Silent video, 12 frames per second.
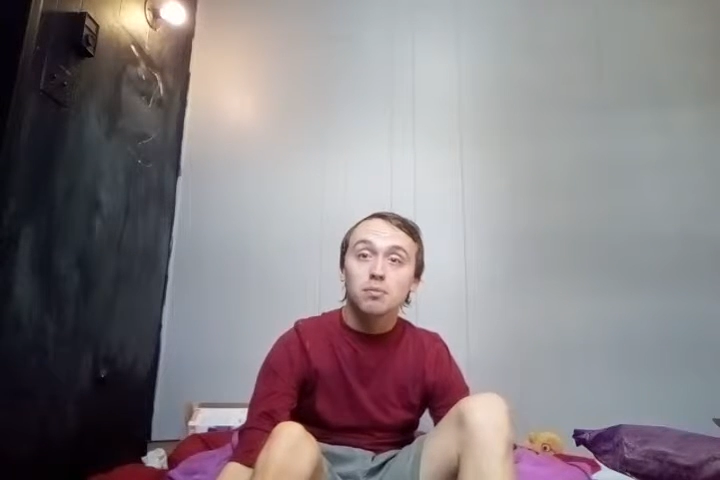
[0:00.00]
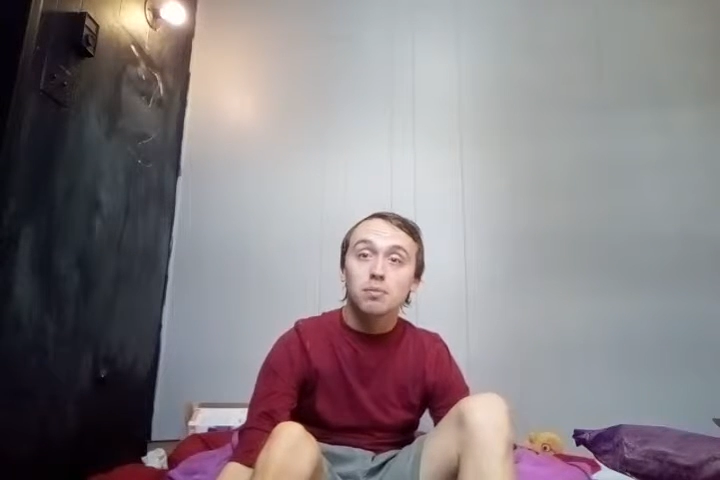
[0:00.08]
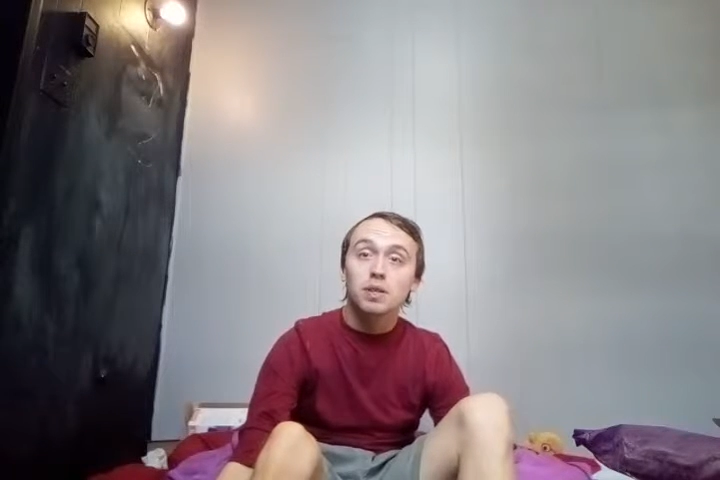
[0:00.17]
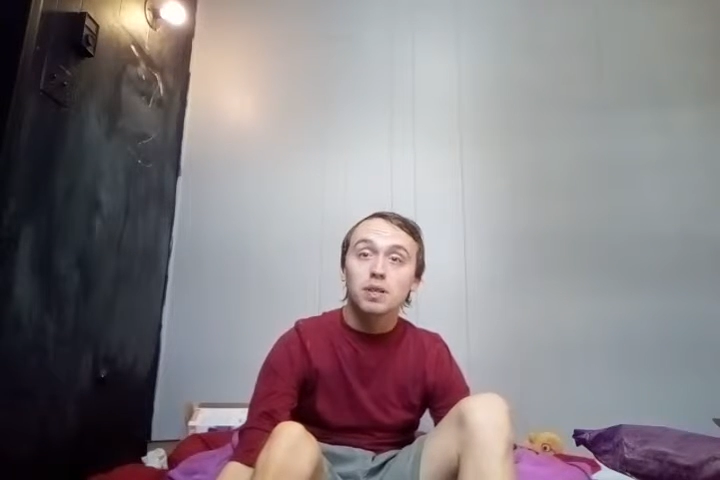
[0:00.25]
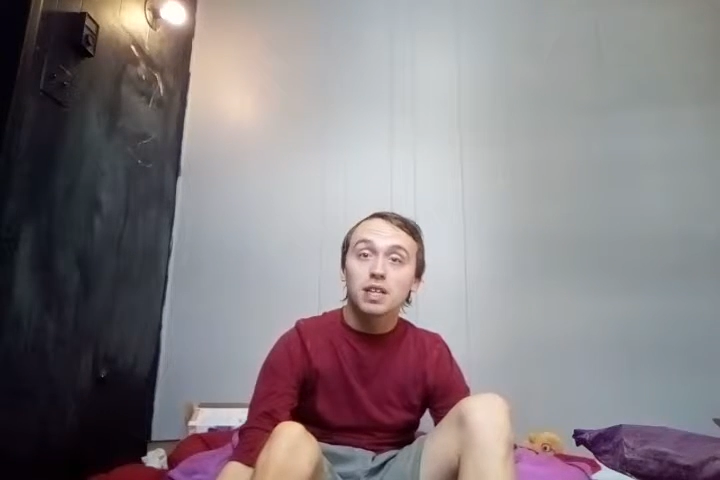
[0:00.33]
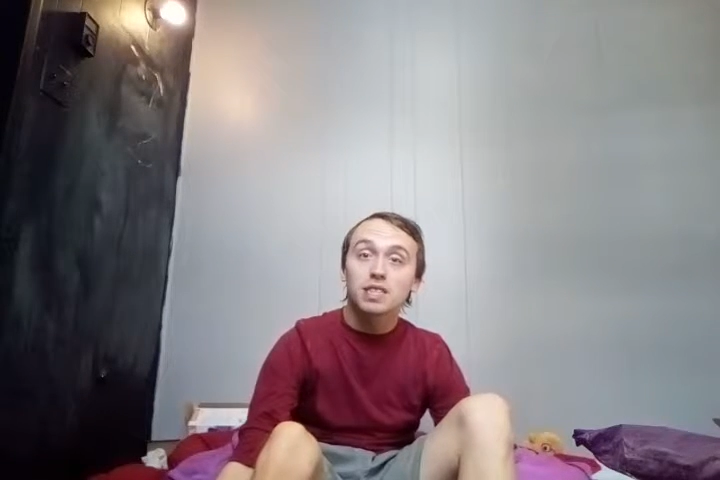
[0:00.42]

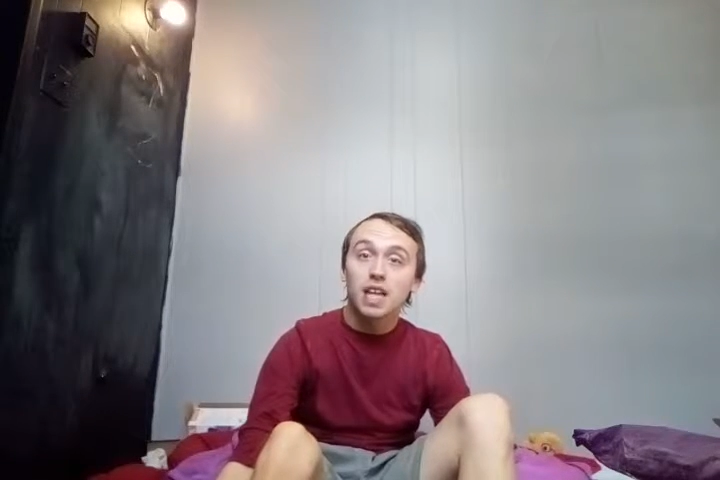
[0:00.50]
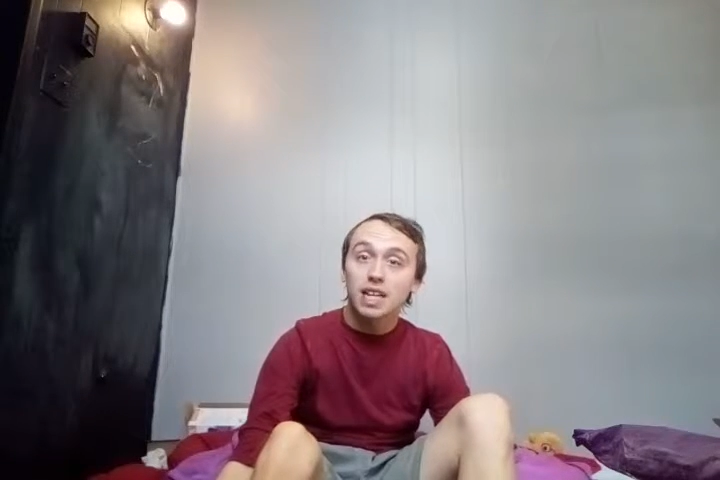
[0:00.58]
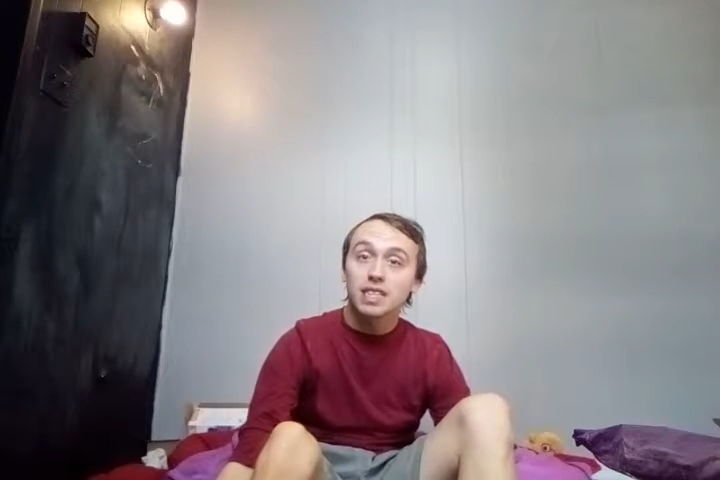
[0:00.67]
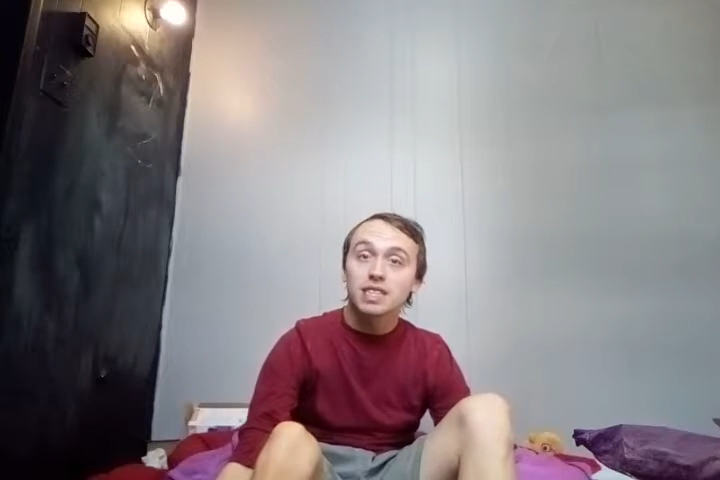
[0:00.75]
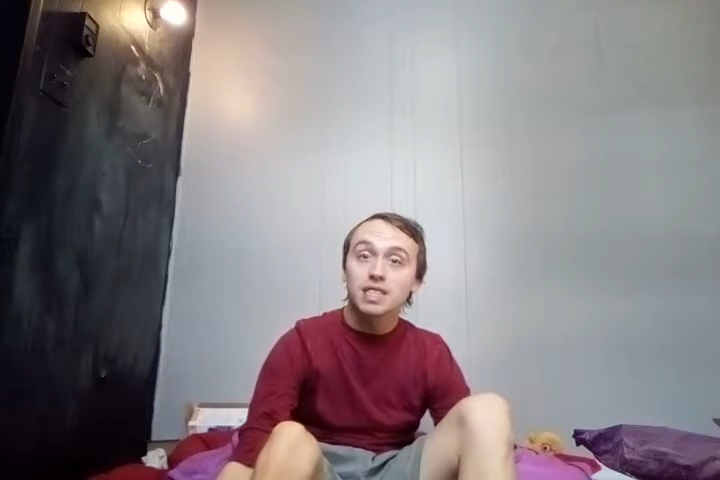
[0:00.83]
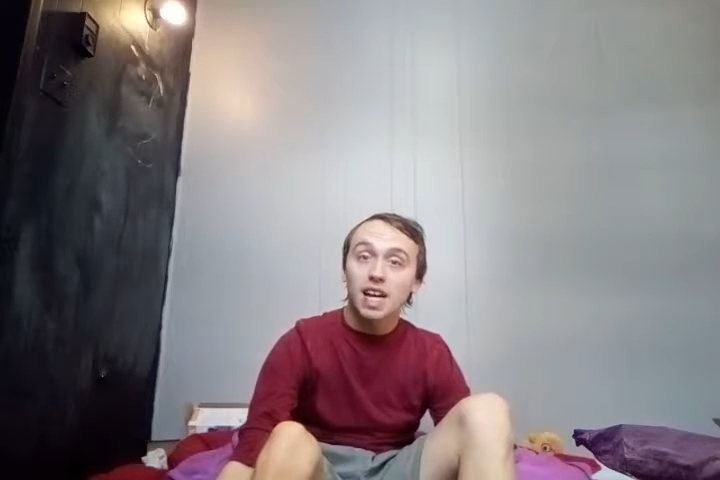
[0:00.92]
because I
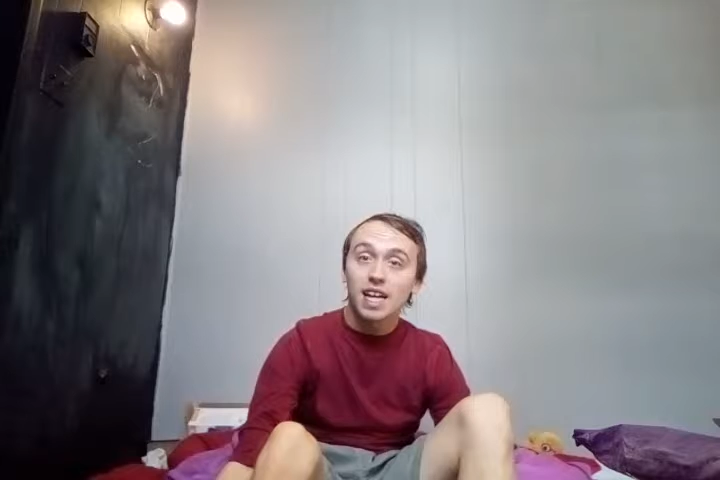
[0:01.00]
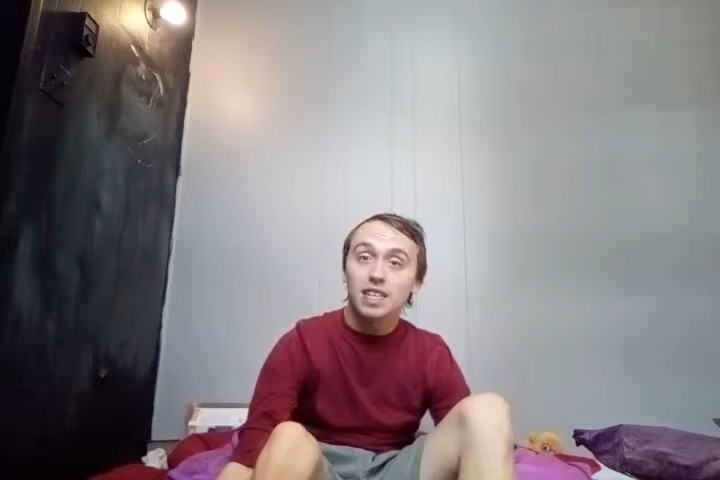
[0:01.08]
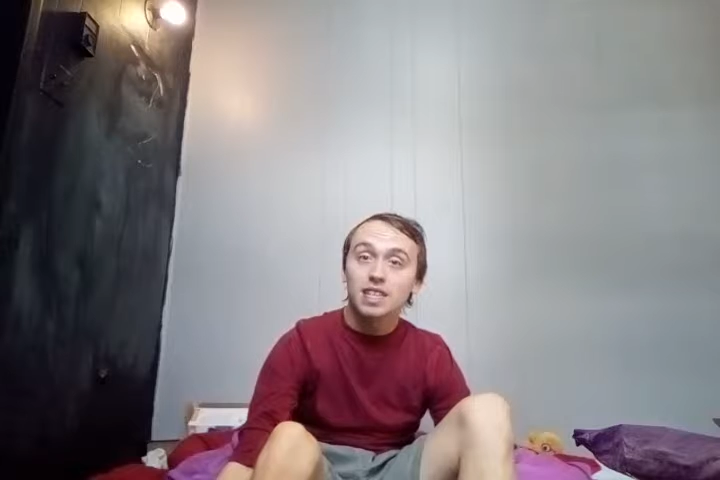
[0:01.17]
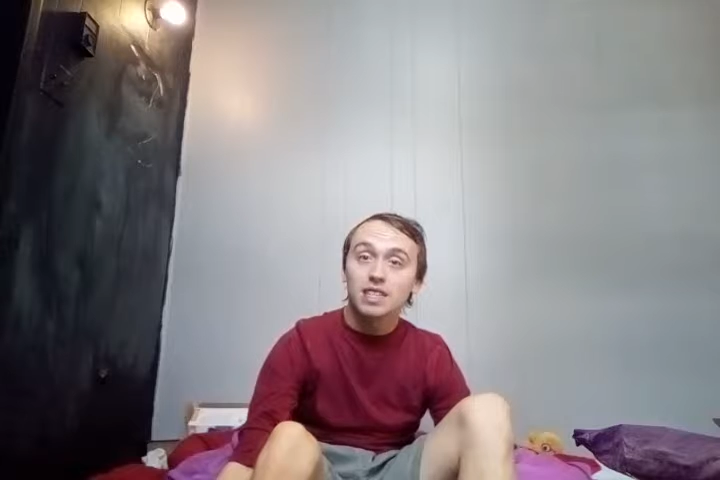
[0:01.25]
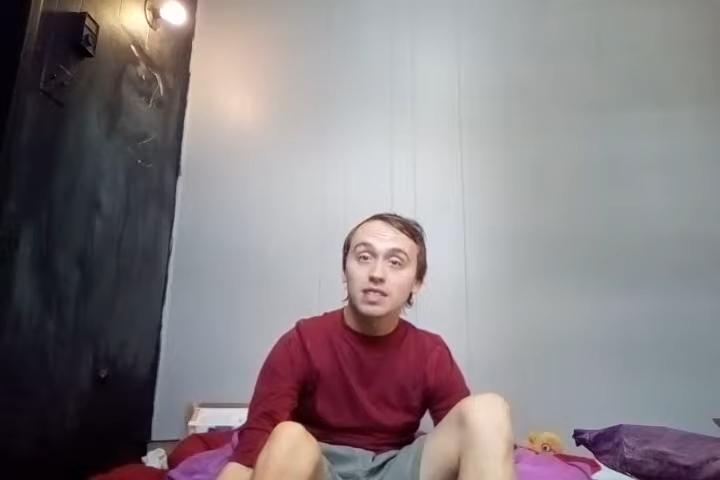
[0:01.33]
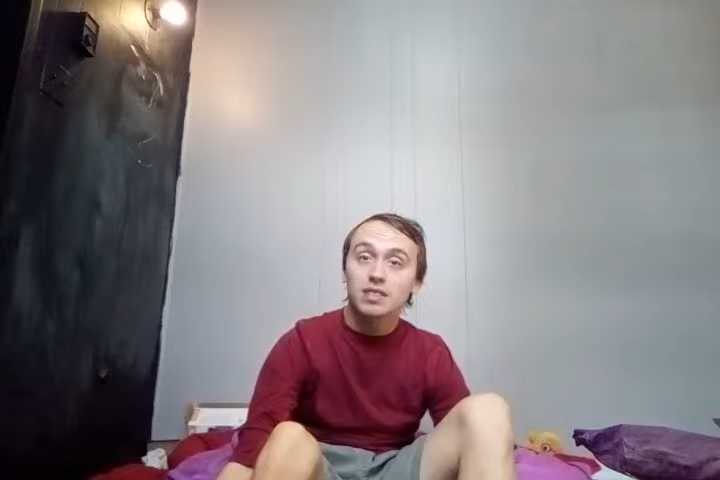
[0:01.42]

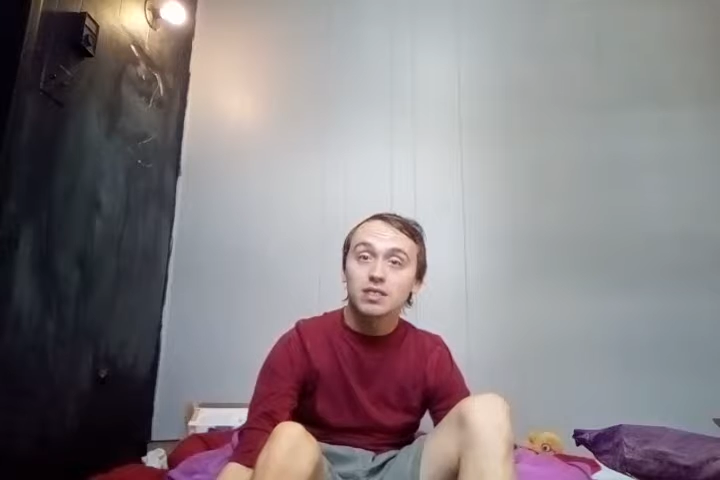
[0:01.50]
decided